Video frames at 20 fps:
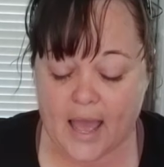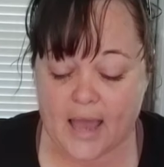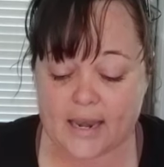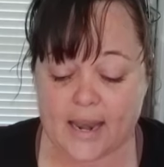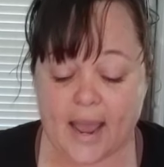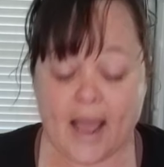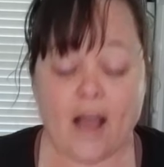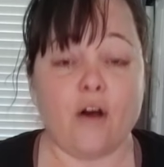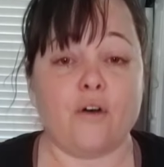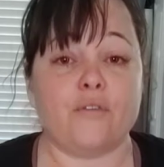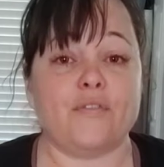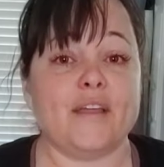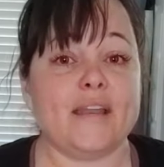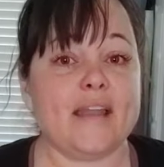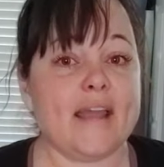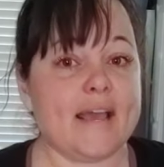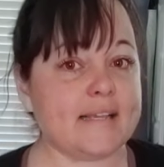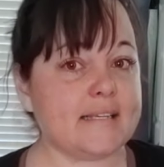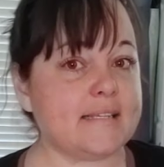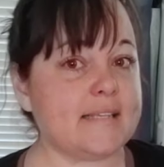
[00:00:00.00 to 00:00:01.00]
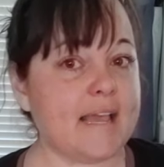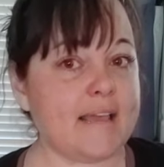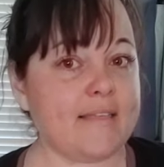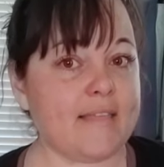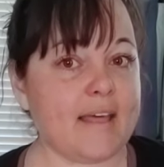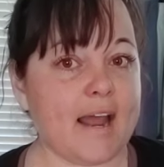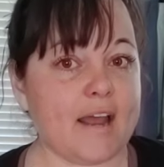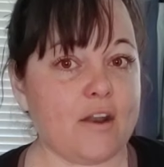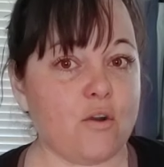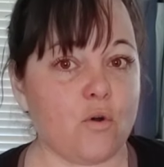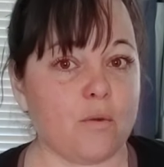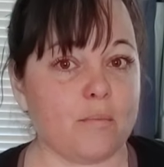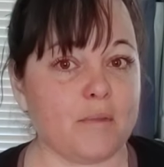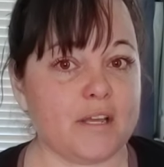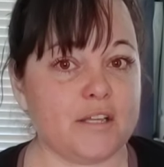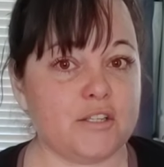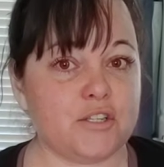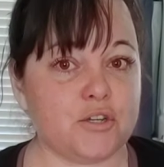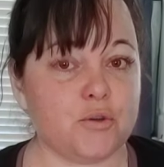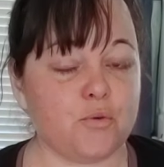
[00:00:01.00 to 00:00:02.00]
Now, the next thing that I
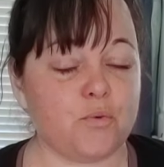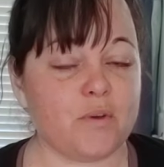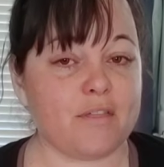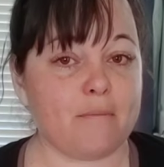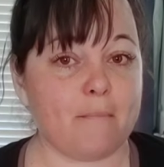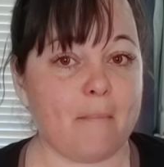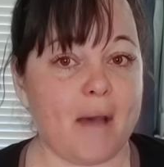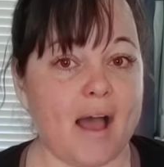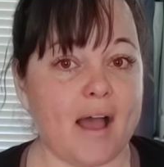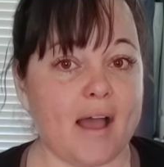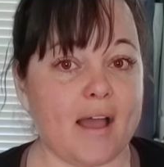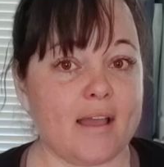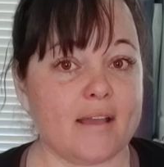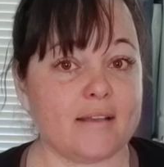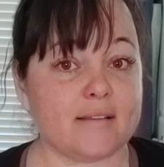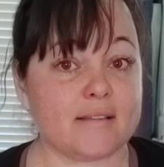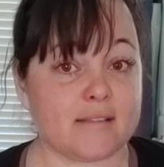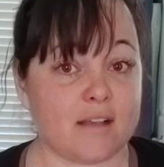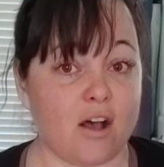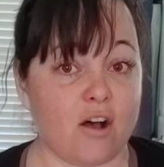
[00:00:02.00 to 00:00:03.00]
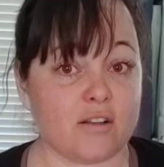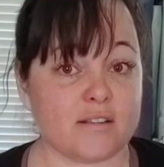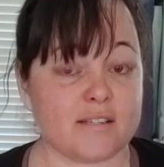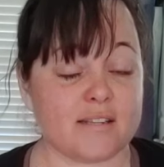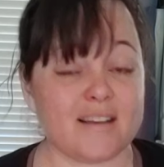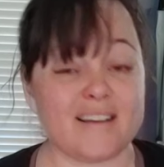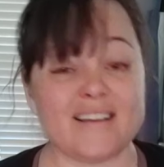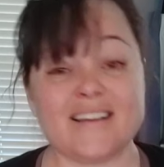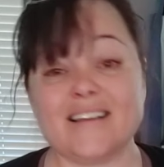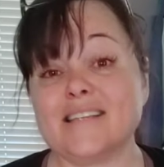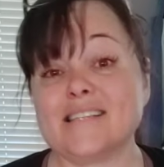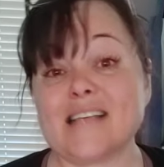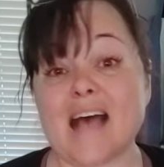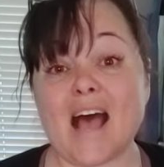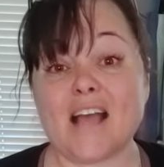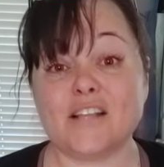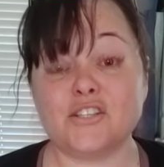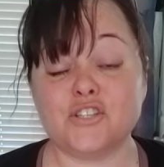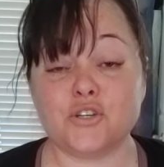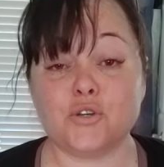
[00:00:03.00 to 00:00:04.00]
normally do with my salsa is
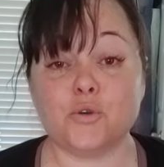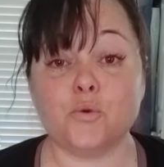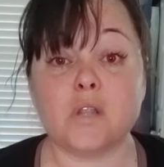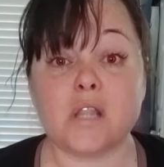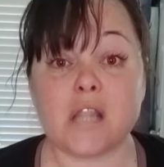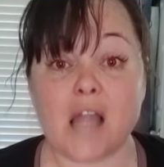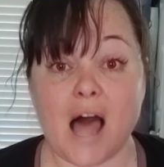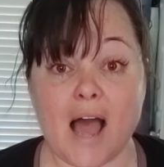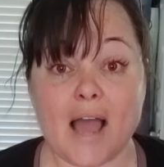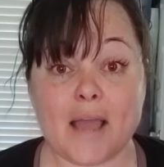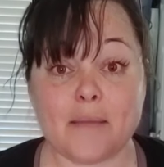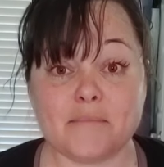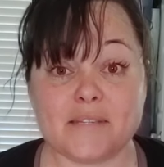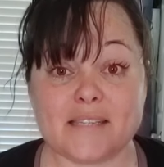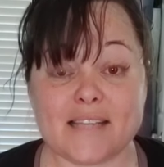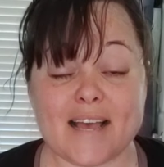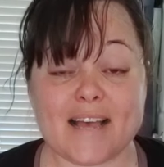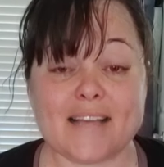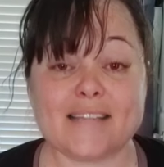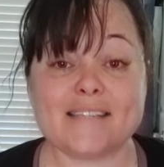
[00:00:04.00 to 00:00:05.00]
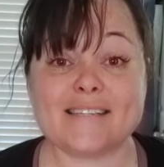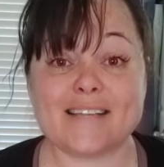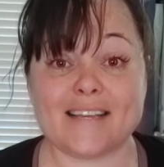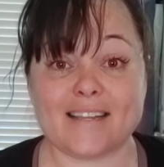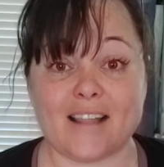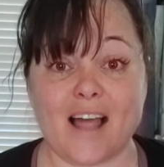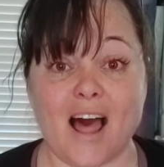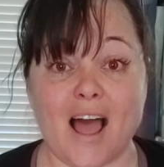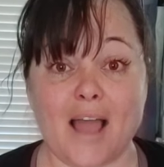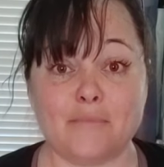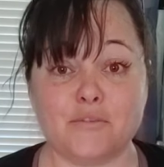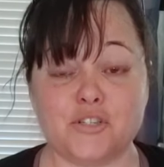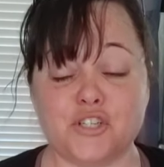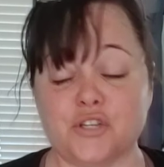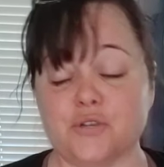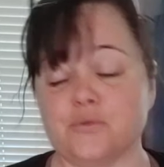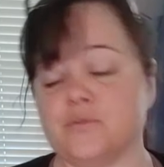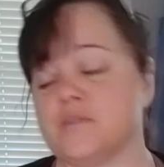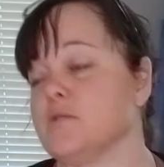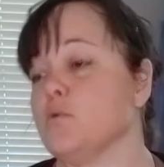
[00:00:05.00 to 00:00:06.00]
I do lime zest and lime
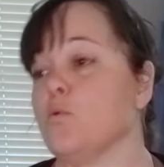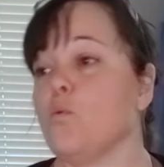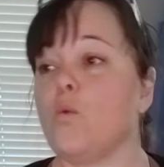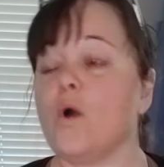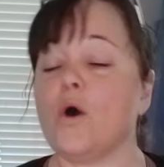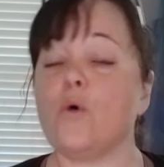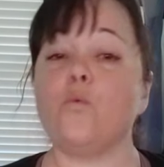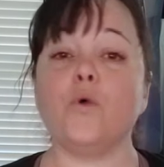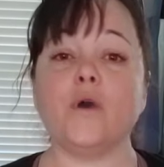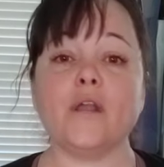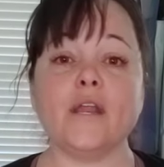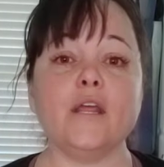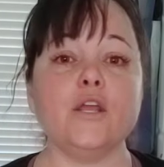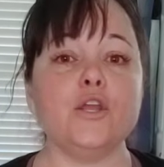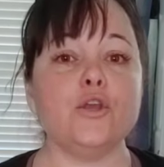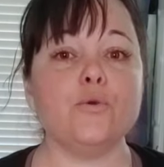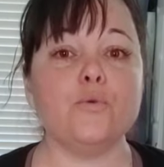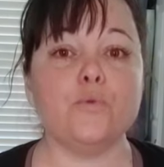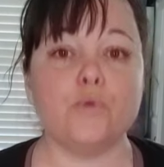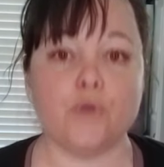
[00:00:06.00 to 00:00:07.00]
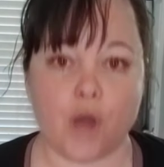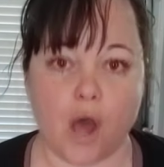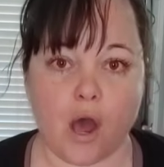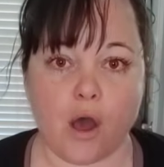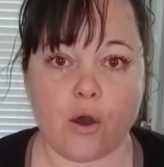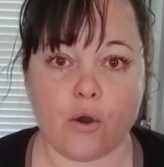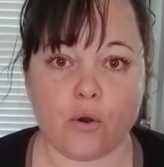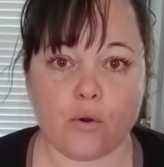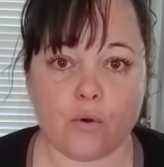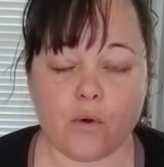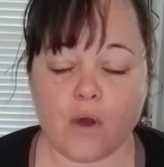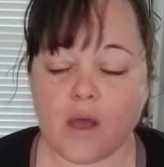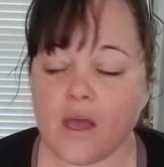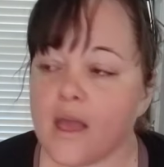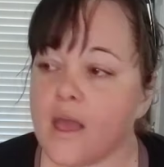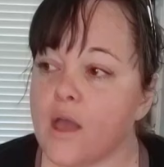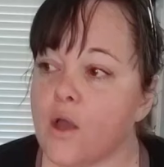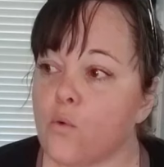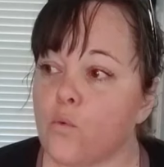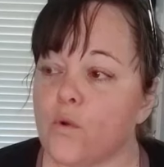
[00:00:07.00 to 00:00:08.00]
juice. Well, wouldn't you know,
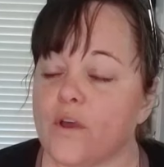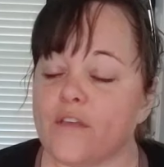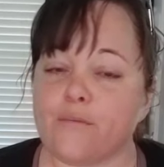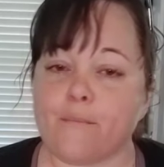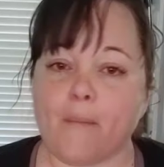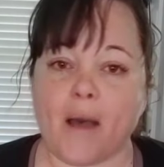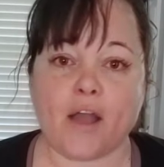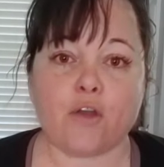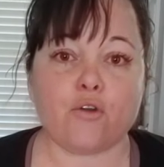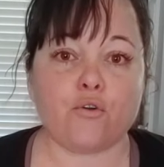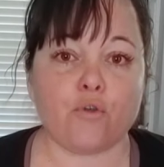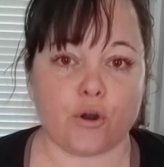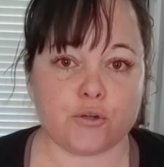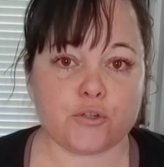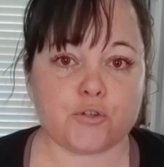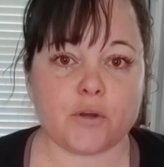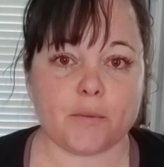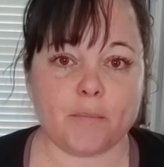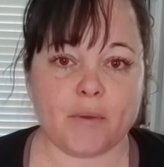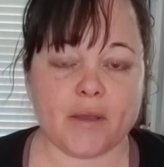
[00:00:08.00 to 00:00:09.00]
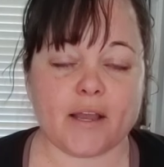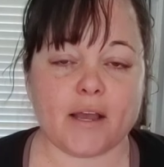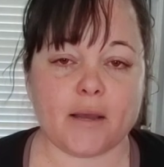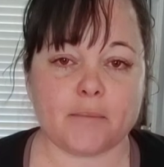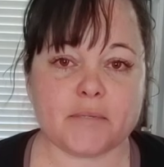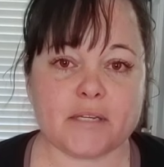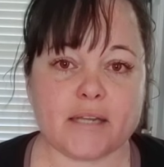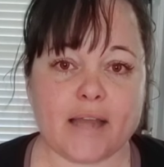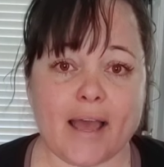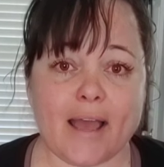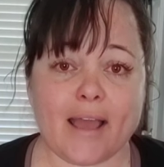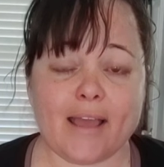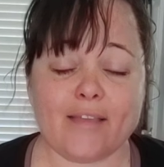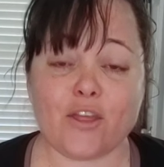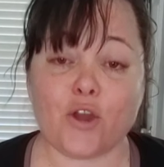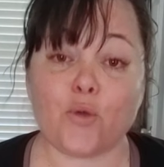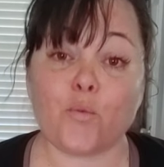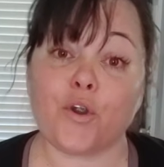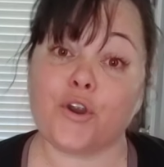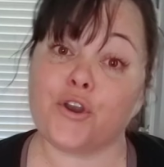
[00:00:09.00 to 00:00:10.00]
with my grocery pickup today,
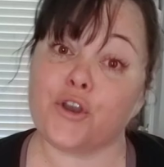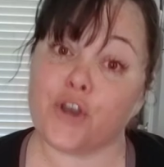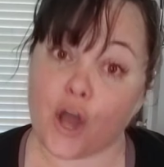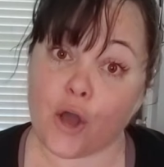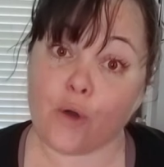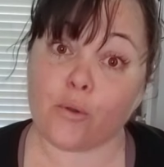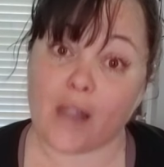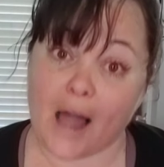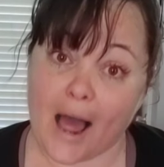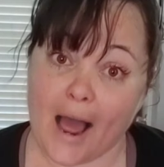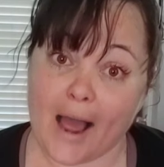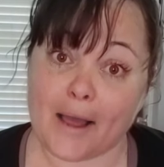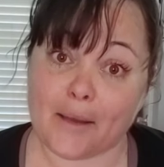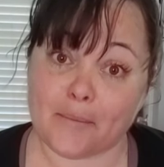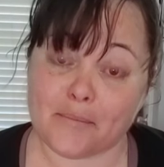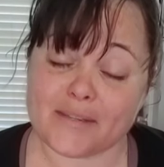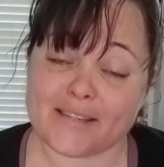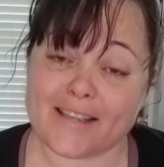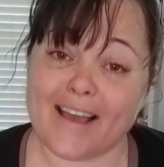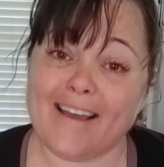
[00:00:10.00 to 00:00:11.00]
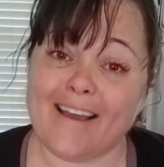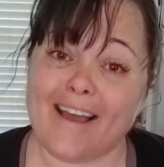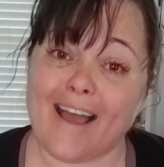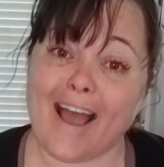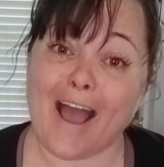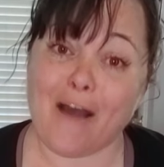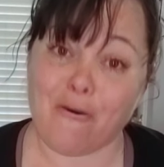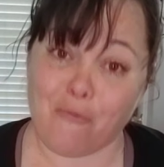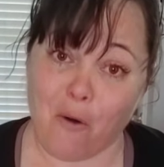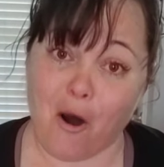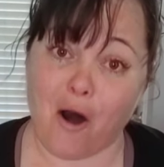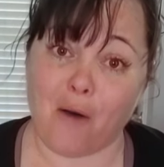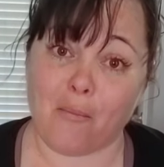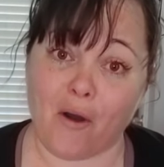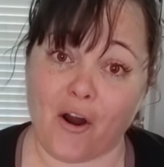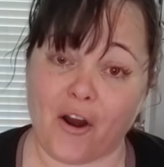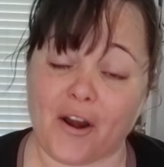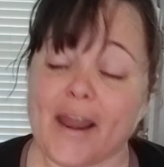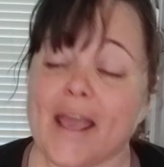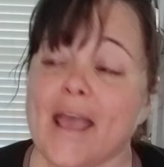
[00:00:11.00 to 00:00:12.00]
there were no limes at
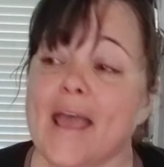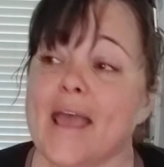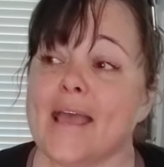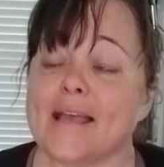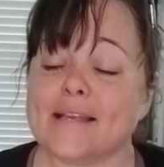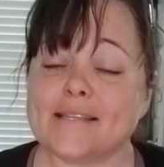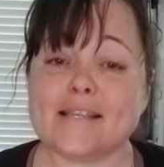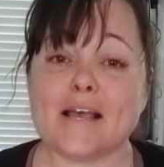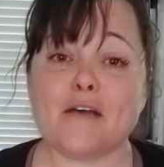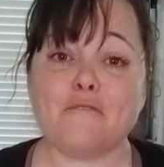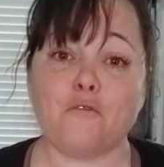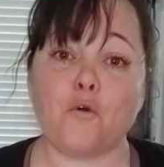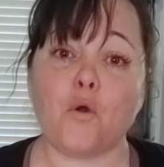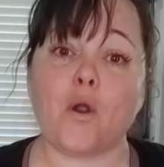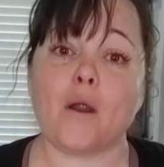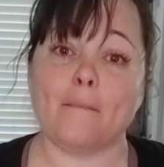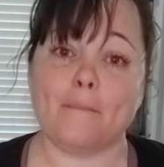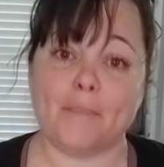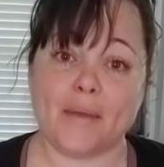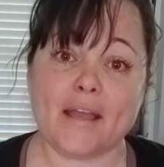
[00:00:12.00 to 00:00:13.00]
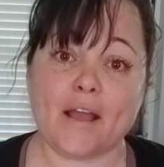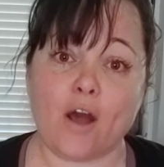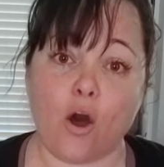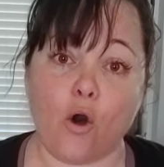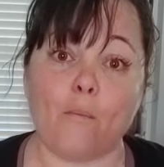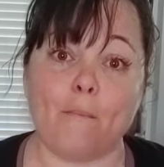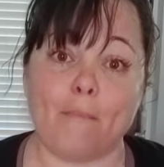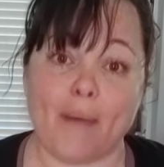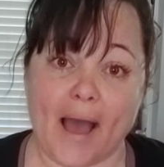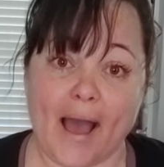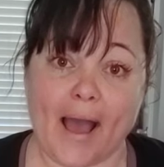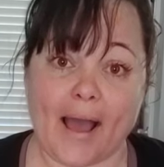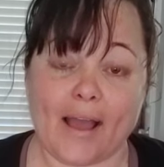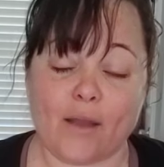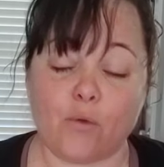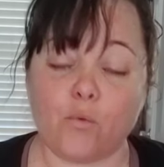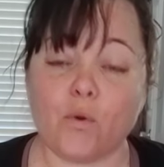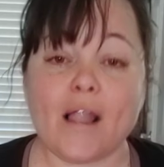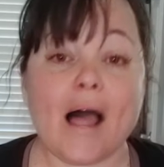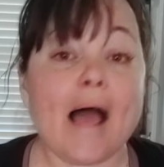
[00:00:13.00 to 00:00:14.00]
Walmart, except for a big old
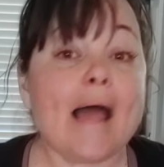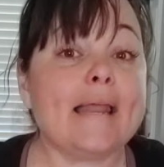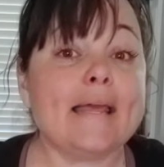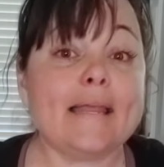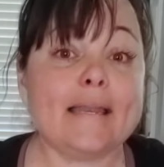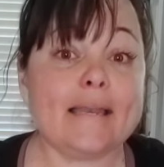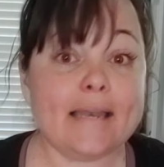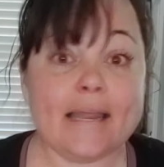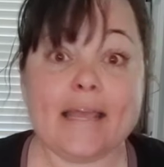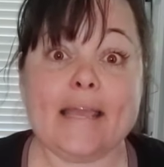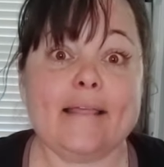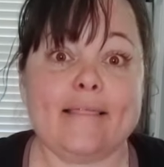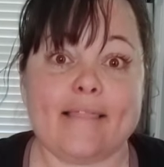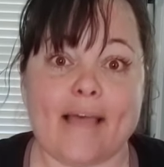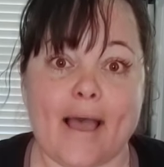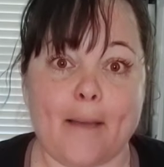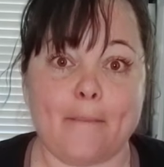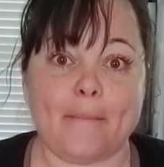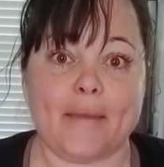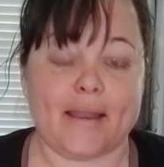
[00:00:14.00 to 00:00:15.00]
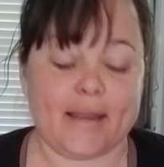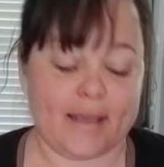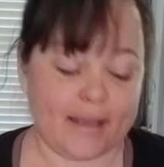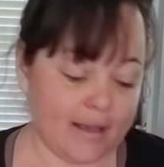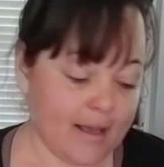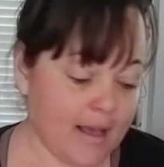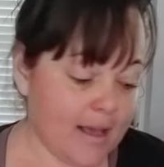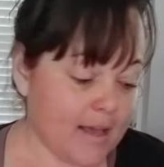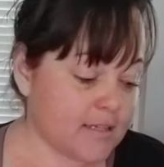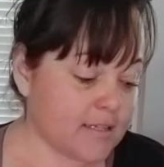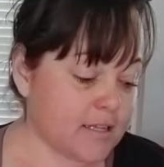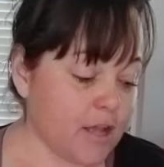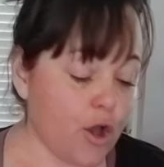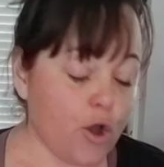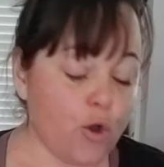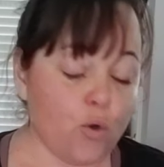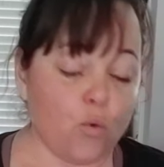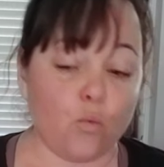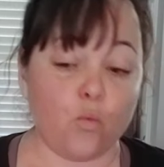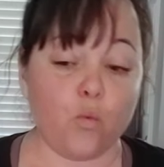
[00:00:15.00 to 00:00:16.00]
bag. Well, I didn't need that many.
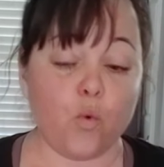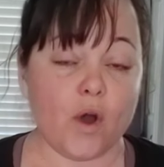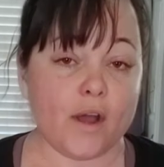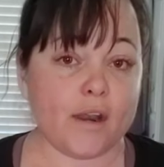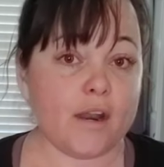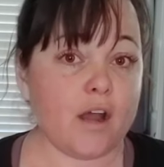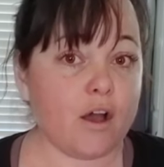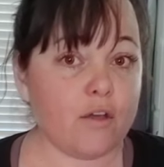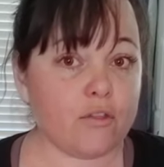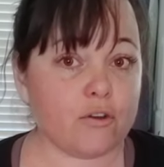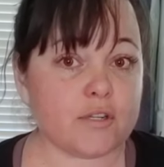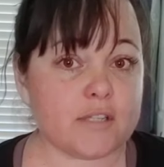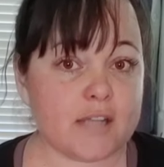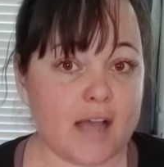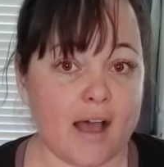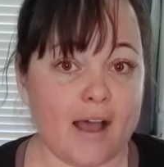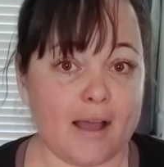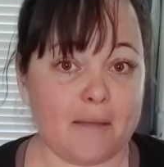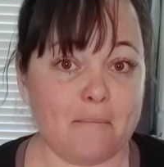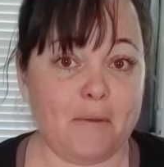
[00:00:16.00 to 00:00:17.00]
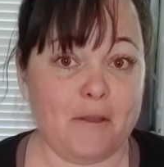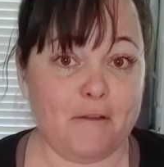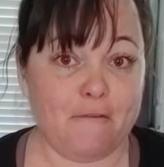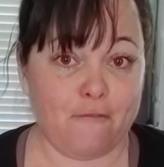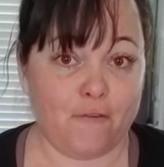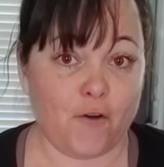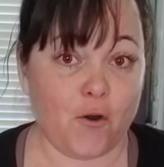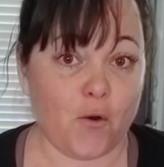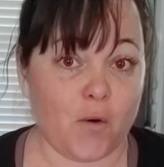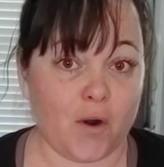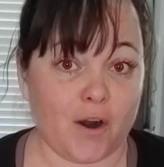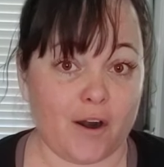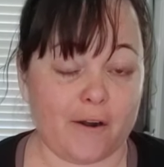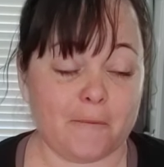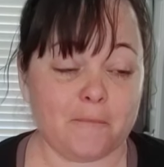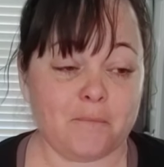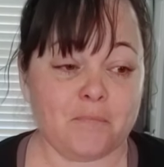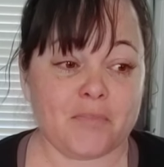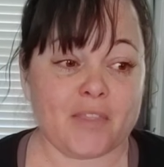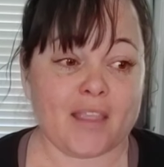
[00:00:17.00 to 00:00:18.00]
So one other time
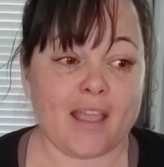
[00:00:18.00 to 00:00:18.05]
before,